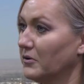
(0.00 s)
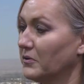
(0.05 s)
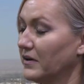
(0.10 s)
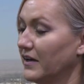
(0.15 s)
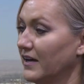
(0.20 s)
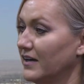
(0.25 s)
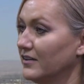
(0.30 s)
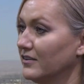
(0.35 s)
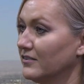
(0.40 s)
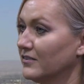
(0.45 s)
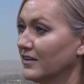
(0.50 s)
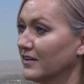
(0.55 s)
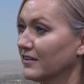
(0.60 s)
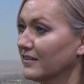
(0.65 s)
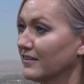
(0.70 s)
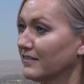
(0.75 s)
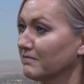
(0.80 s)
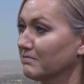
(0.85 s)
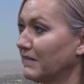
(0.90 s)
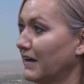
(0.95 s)
okay, you
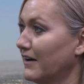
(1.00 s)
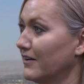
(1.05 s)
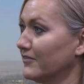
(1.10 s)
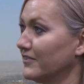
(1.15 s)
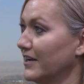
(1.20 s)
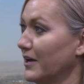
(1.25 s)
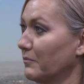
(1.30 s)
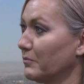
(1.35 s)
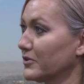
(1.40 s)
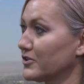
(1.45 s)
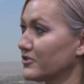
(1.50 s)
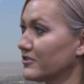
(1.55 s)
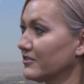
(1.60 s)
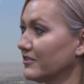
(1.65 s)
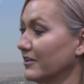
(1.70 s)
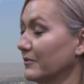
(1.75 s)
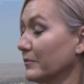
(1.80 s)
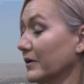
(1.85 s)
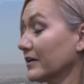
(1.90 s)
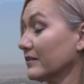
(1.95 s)
can have an
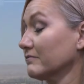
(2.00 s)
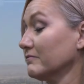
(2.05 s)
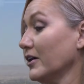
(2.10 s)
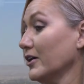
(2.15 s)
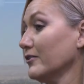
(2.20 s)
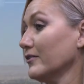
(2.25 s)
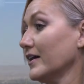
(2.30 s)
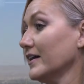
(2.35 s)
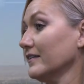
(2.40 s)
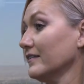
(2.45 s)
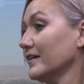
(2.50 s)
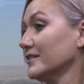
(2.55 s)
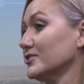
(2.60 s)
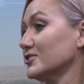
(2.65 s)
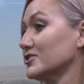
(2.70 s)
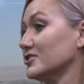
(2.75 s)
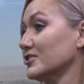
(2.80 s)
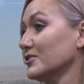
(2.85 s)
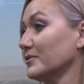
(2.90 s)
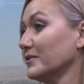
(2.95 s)
epidural, I'm like, all right,
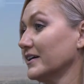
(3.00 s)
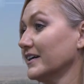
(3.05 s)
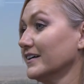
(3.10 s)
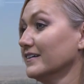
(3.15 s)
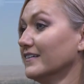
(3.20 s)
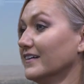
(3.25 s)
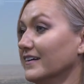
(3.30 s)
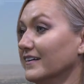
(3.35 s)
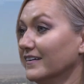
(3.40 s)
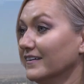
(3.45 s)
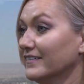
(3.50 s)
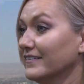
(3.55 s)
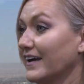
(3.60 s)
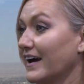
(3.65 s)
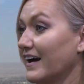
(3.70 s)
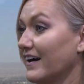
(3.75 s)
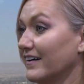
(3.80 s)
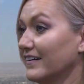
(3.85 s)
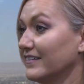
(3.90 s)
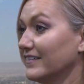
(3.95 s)
let's do it. Awesome.
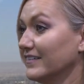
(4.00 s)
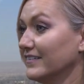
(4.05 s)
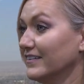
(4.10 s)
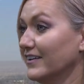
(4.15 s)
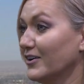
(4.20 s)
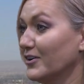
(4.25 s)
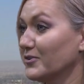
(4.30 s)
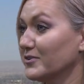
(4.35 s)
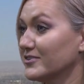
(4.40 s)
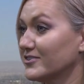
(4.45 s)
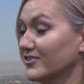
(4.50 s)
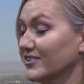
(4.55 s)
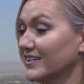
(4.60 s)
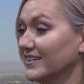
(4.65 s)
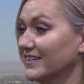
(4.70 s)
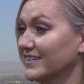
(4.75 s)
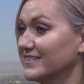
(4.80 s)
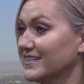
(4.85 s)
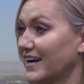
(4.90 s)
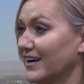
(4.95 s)
Yeah, no, during
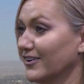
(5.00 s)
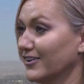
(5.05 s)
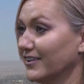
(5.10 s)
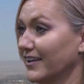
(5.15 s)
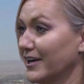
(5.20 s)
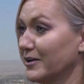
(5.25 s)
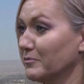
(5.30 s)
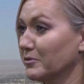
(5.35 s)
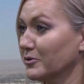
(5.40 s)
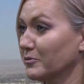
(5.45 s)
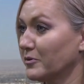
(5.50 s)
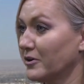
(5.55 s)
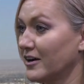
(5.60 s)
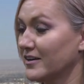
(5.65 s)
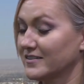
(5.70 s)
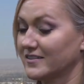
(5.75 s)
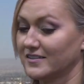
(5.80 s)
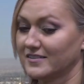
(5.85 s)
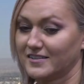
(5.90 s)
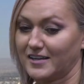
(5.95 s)
the entire labor
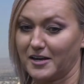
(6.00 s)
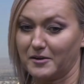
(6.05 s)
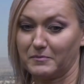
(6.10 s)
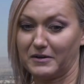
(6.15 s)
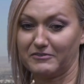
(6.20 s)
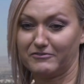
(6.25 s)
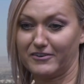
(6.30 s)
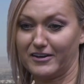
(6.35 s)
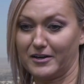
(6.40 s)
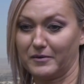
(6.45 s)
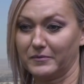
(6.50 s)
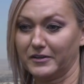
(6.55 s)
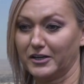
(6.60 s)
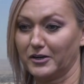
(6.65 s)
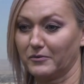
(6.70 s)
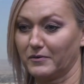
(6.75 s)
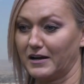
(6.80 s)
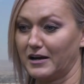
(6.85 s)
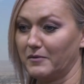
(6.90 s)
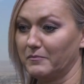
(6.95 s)
process, I had my family
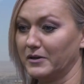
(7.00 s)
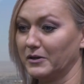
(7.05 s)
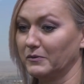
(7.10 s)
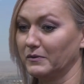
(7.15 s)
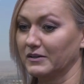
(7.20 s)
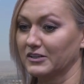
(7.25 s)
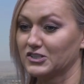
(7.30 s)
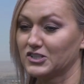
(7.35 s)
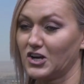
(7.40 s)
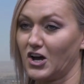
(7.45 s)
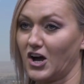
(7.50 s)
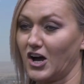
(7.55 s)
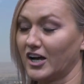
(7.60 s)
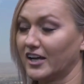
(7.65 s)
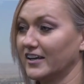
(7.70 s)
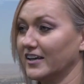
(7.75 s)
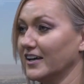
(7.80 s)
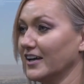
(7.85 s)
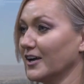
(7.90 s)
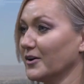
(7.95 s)
around me. We were
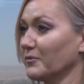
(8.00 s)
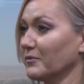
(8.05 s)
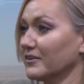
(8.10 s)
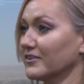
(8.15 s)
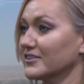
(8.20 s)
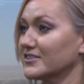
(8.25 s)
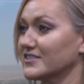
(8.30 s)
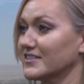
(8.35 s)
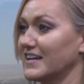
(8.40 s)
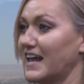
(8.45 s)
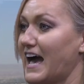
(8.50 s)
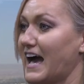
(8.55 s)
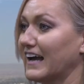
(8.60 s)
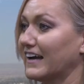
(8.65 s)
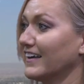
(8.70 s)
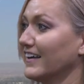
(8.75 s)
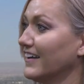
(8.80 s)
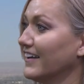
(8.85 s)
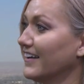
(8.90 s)
talking, we were snacking.